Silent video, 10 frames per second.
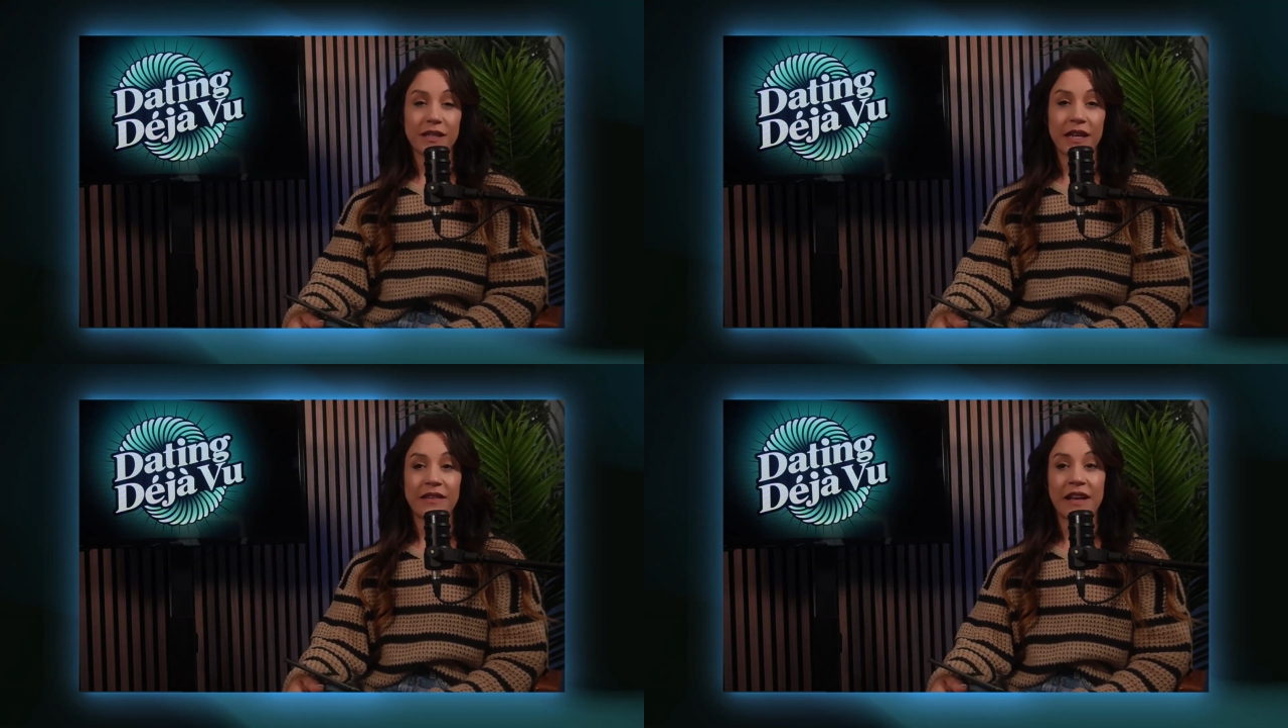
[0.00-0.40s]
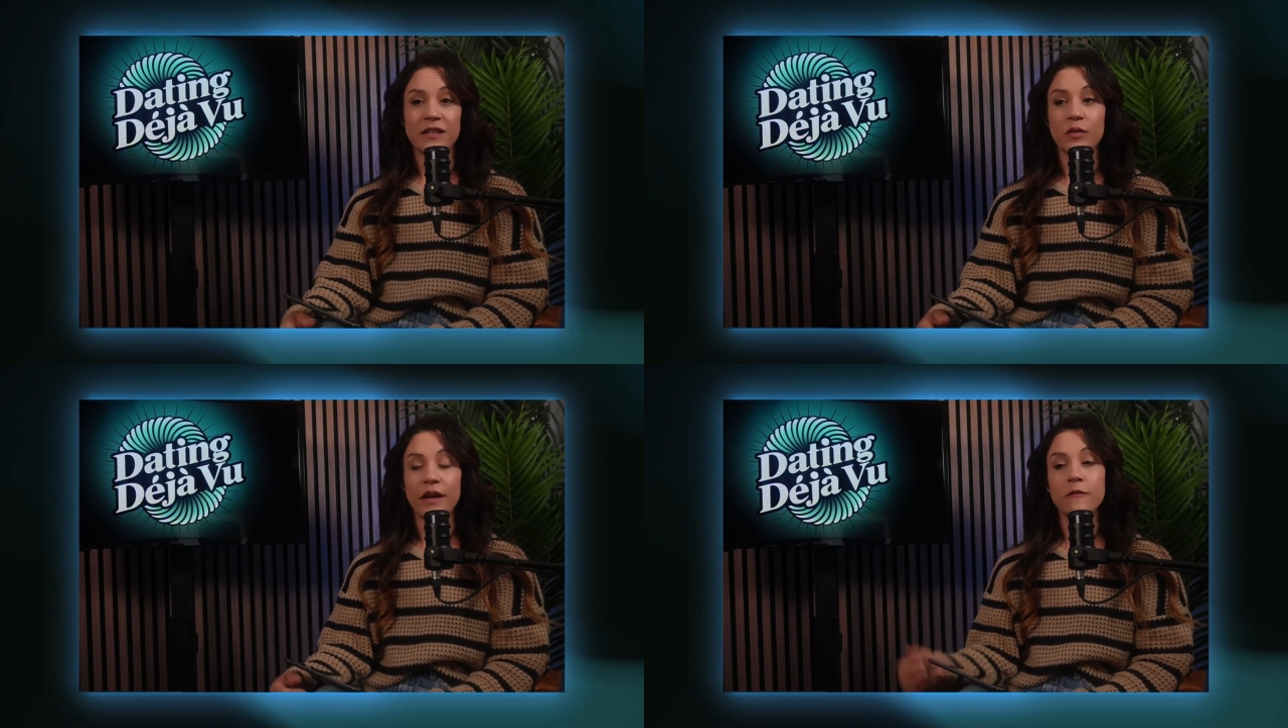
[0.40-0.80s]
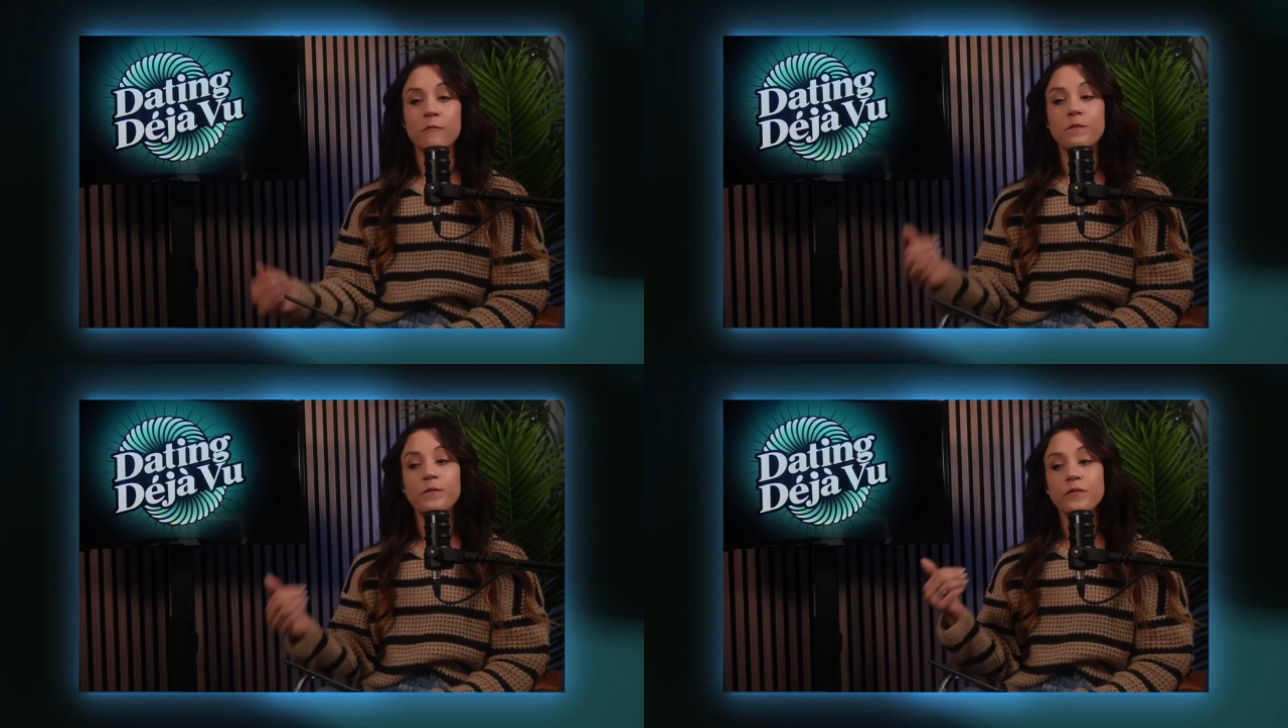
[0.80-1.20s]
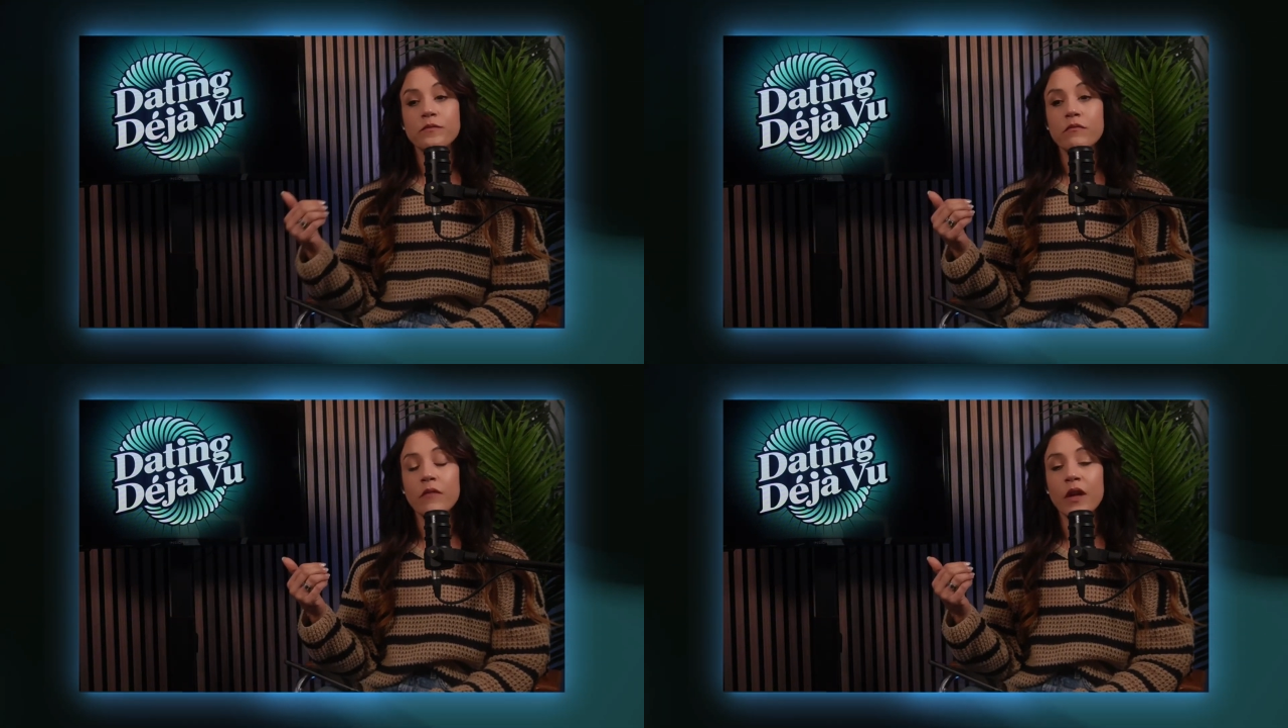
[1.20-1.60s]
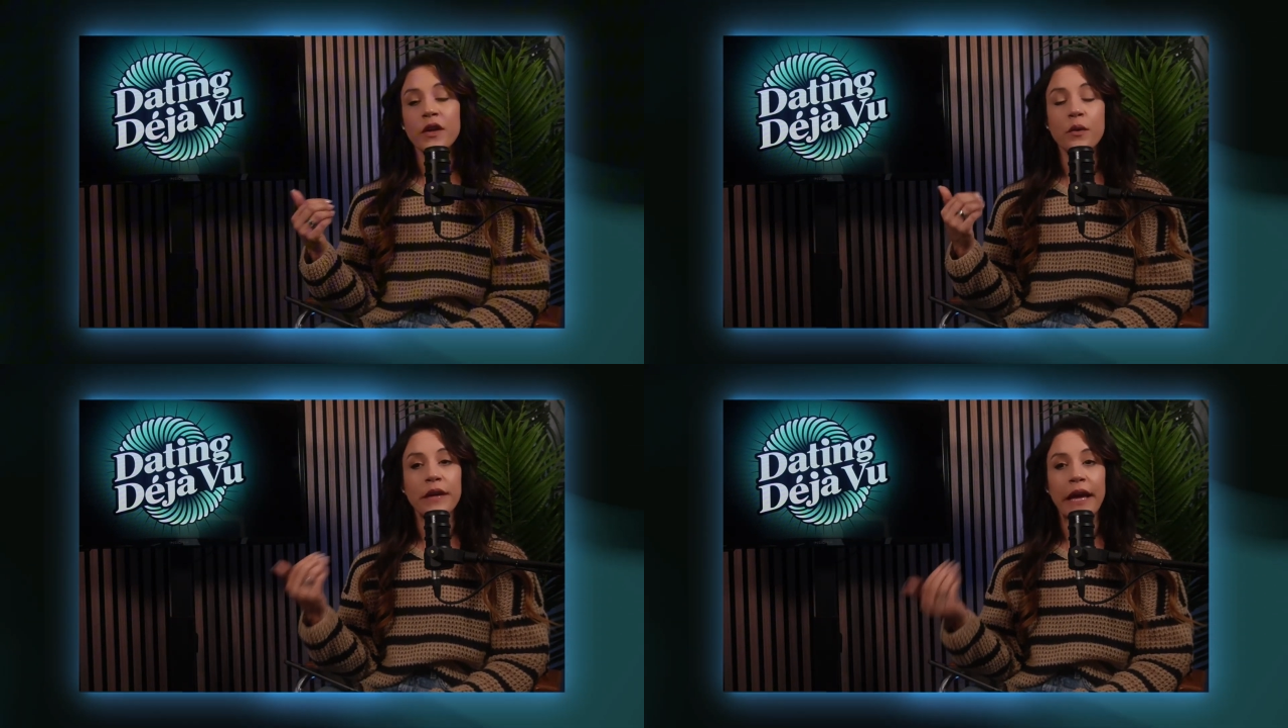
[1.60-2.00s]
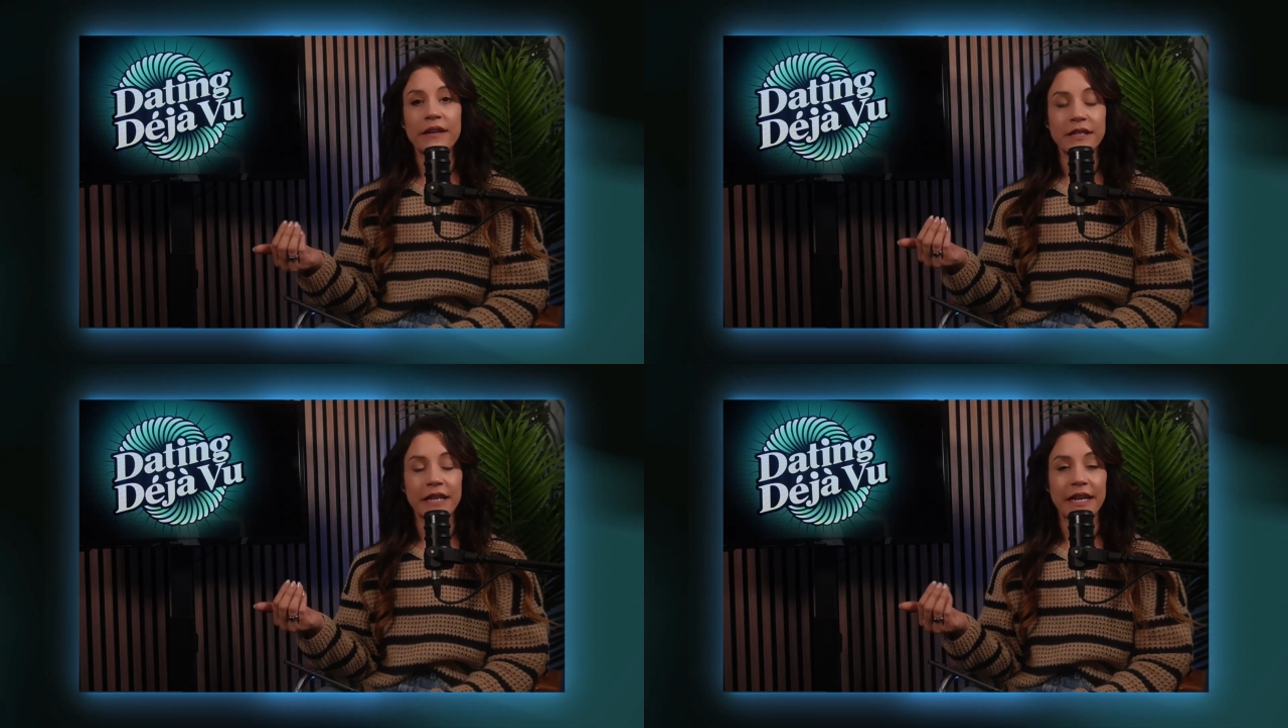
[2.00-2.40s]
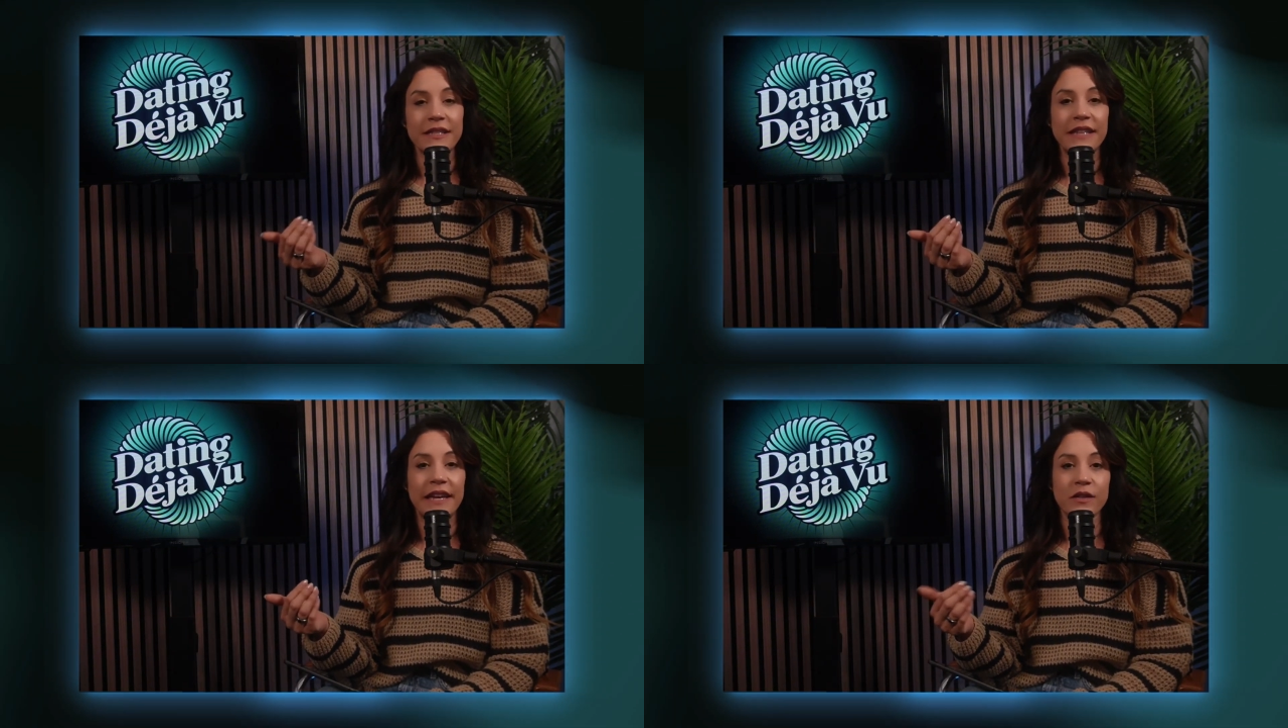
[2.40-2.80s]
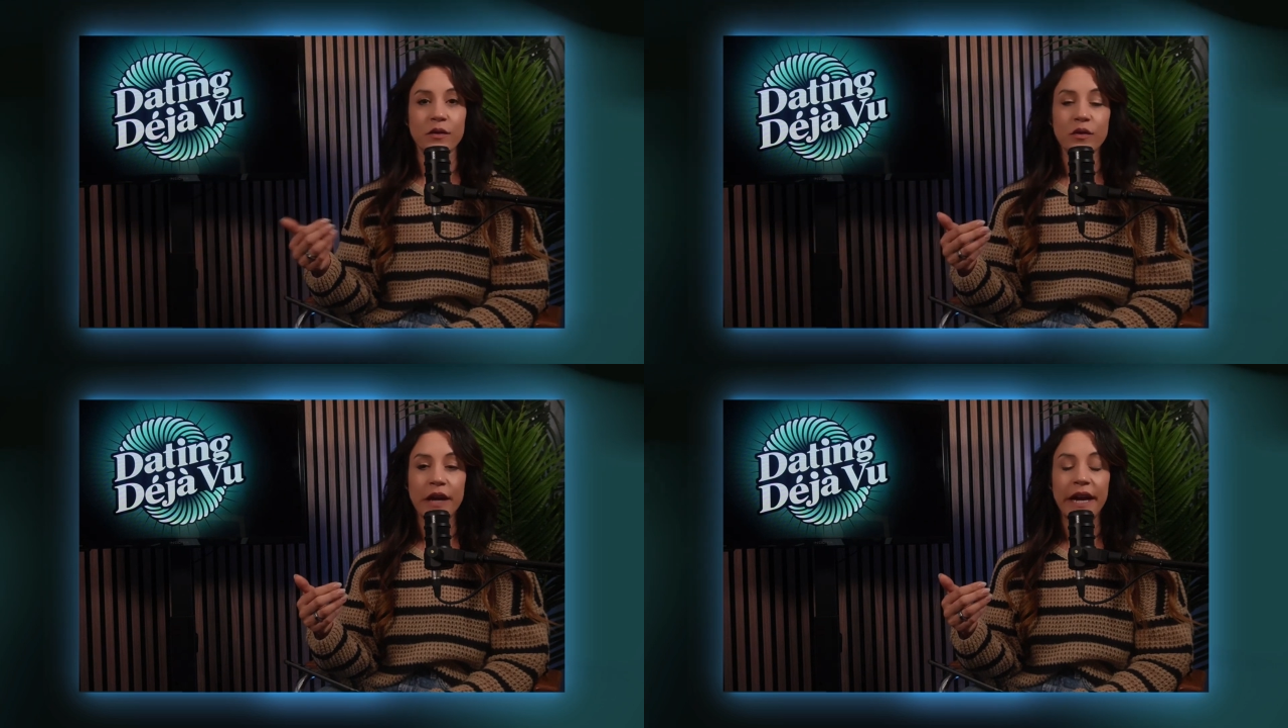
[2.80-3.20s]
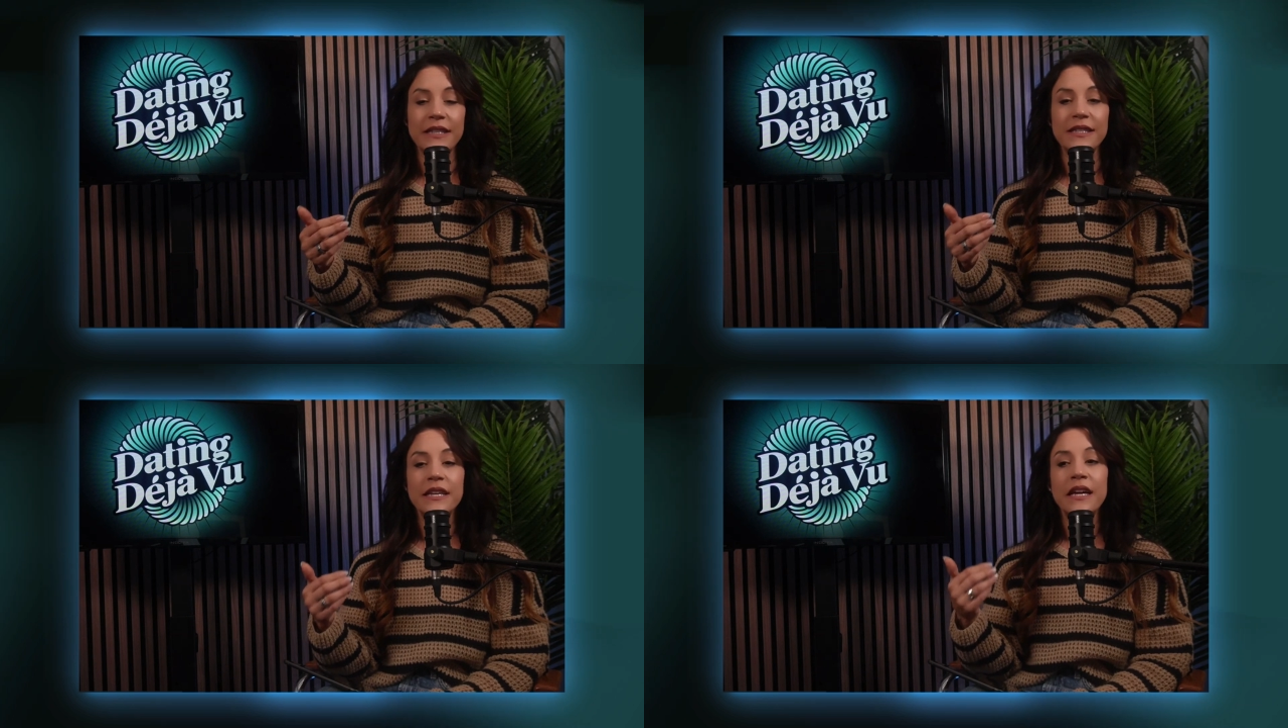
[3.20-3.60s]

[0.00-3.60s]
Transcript: And that's where, Galentine's days are great